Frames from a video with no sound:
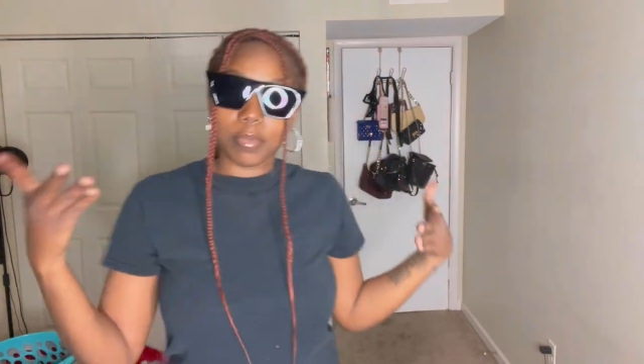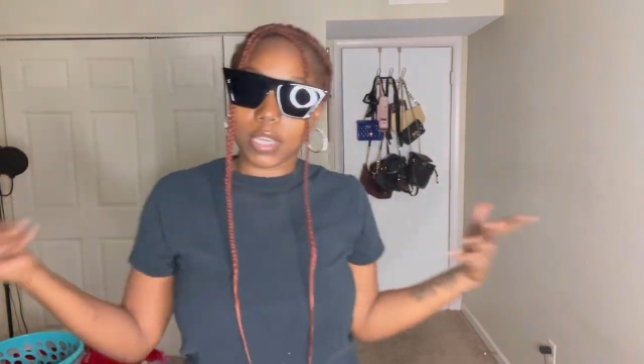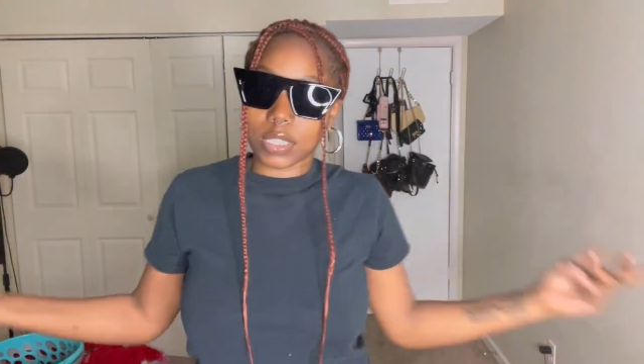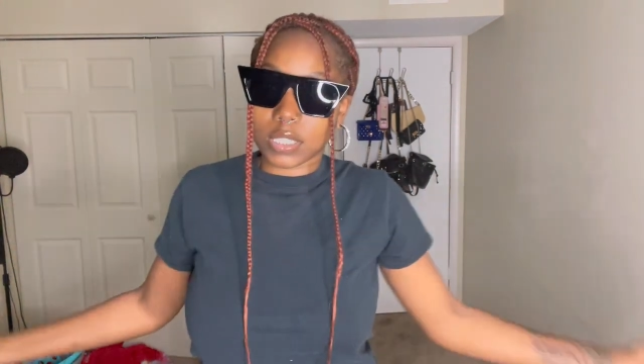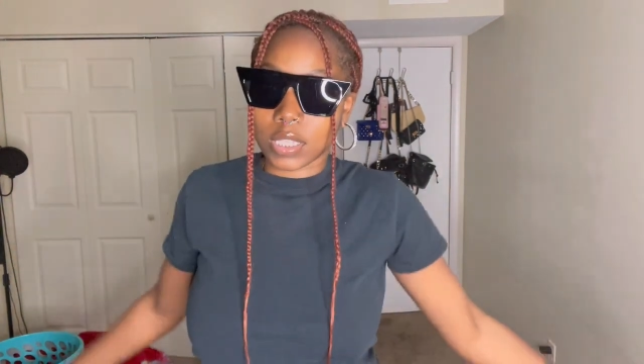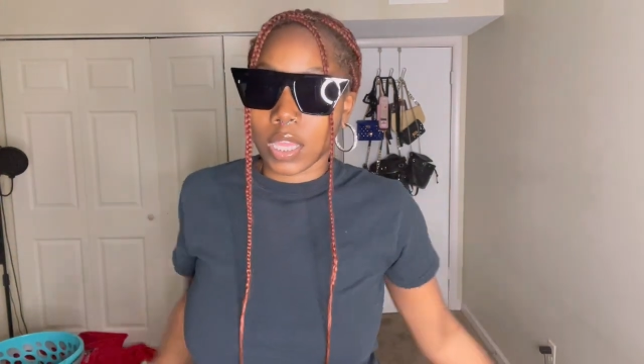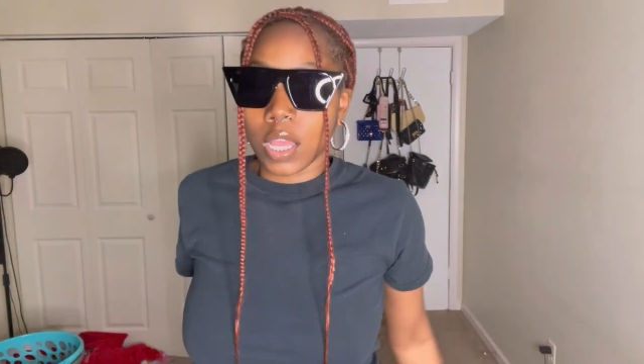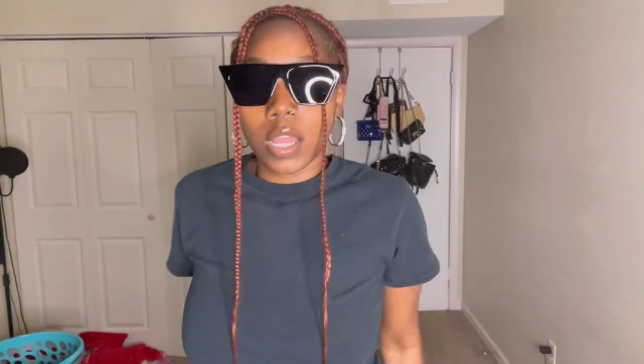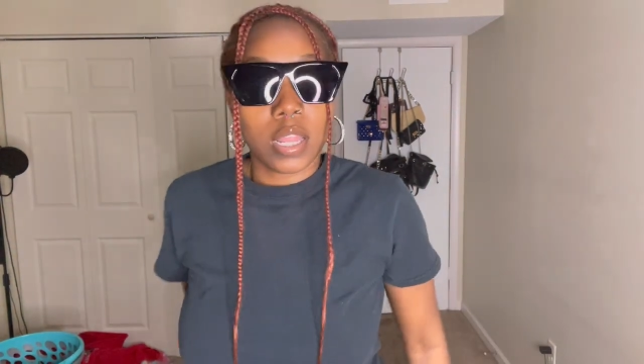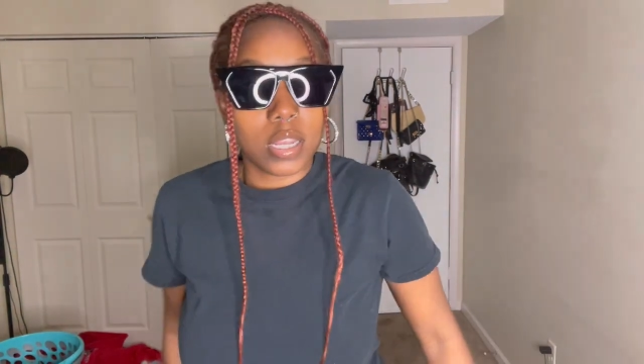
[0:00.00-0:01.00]
because
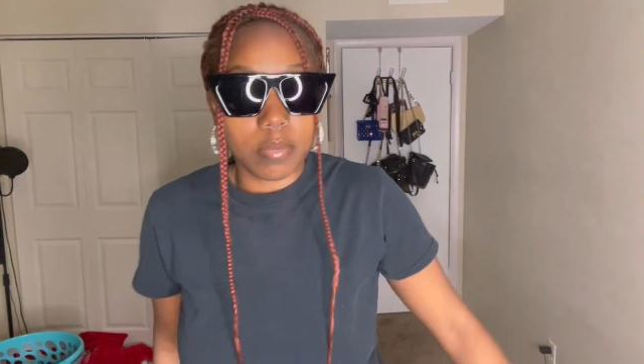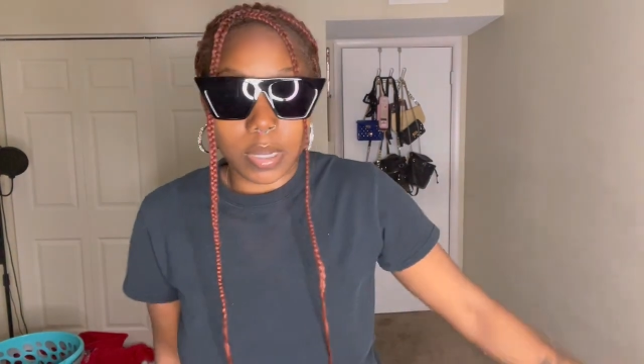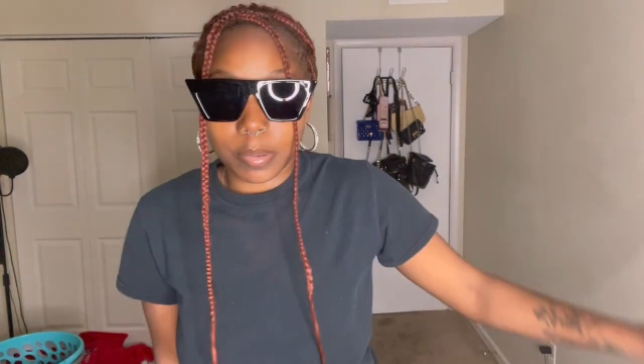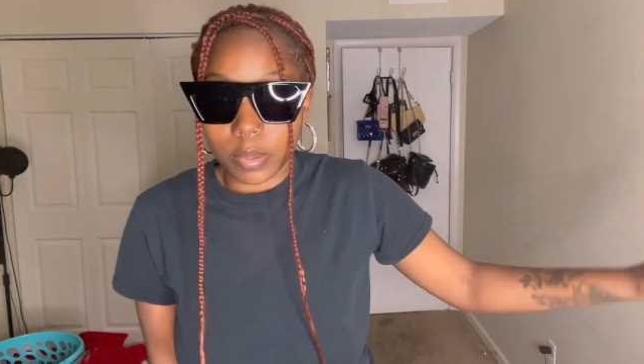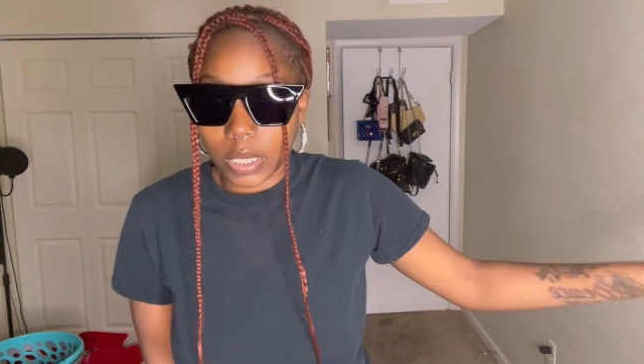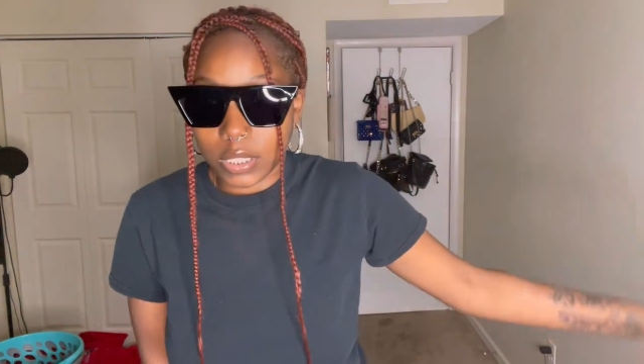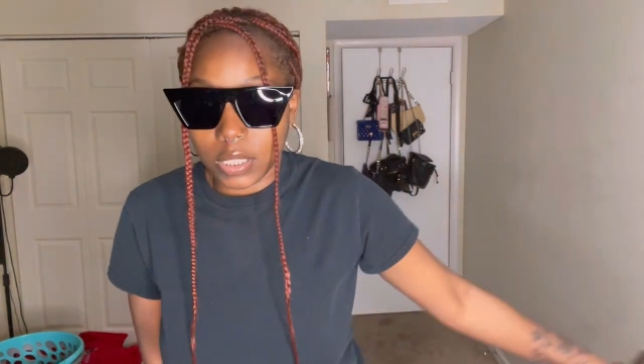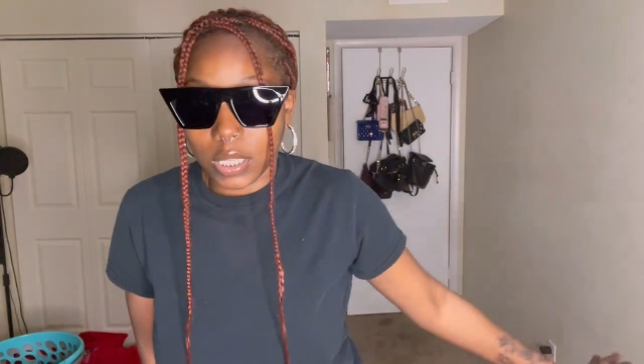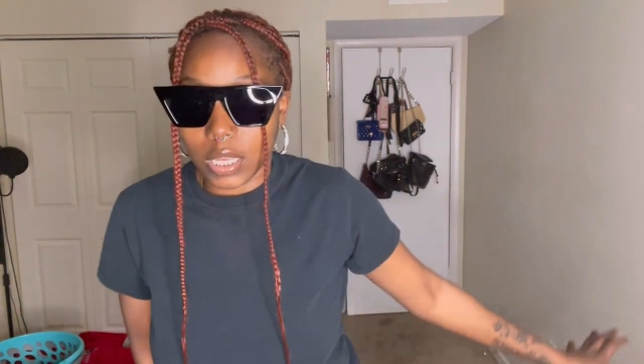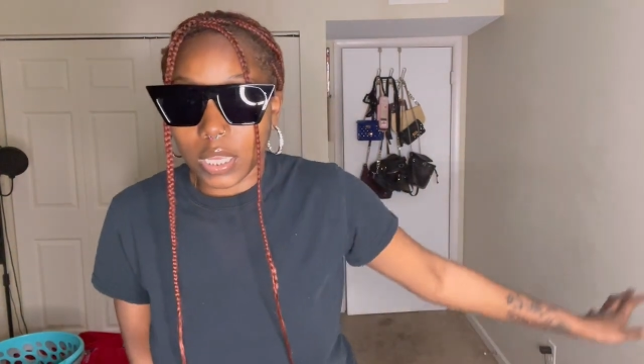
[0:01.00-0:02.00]
the
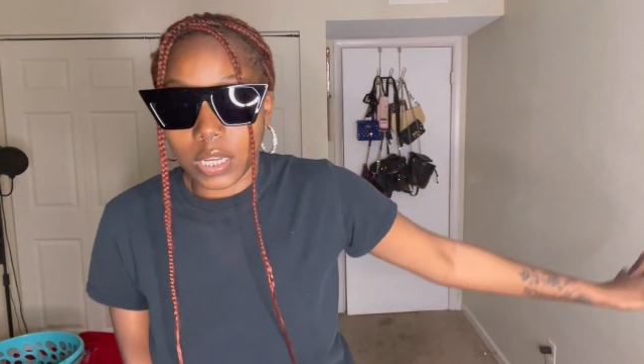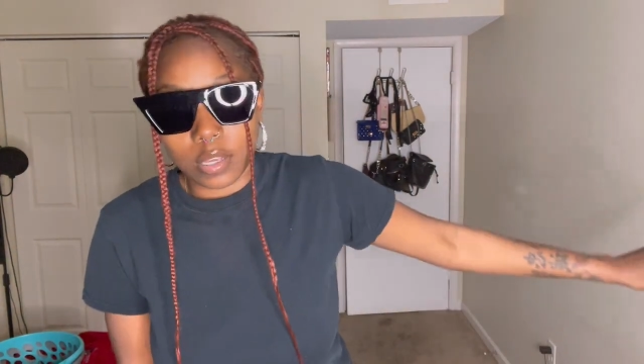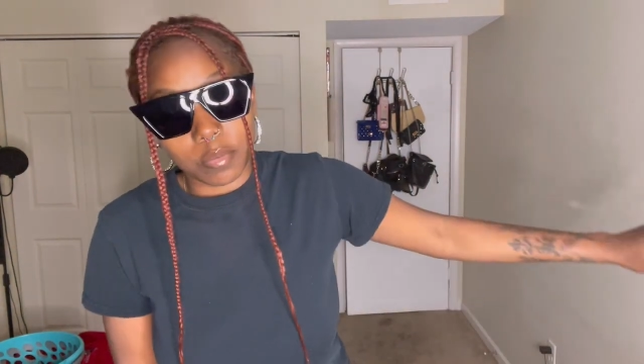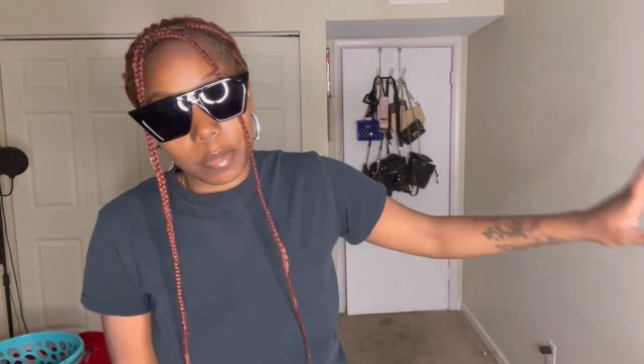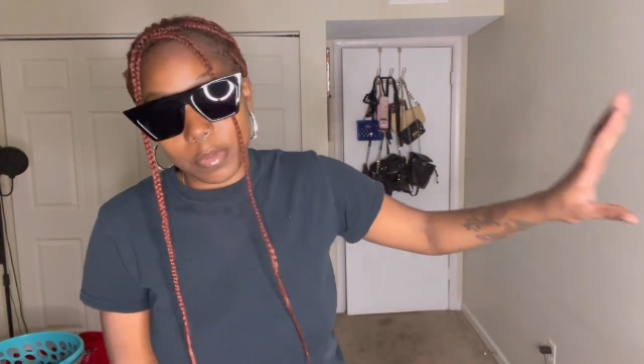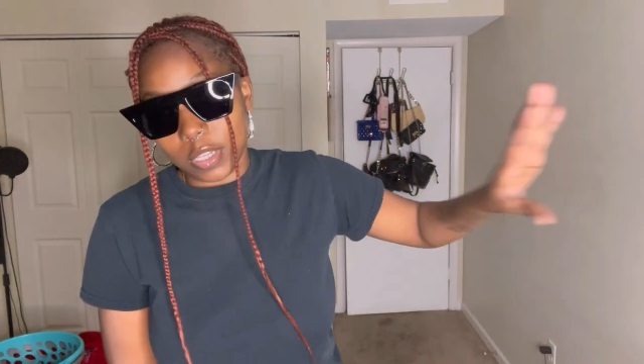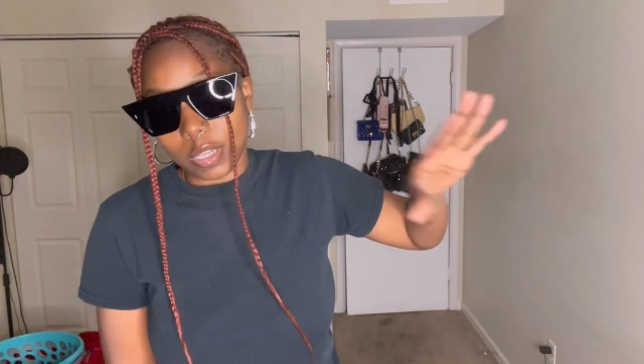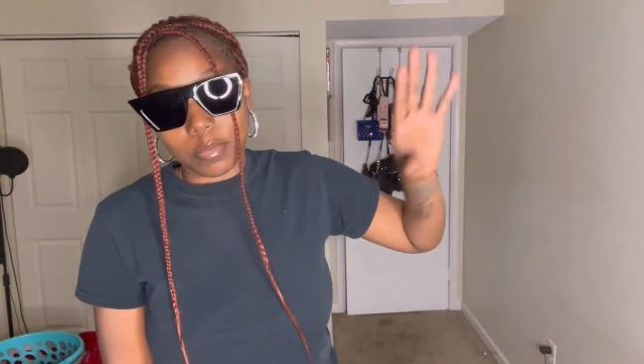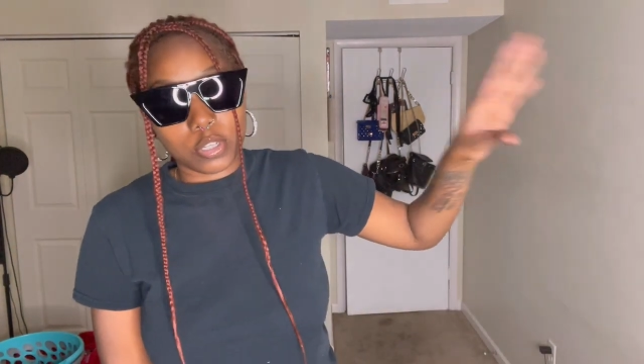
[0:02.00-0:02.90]
paparazzi and um, the beat they be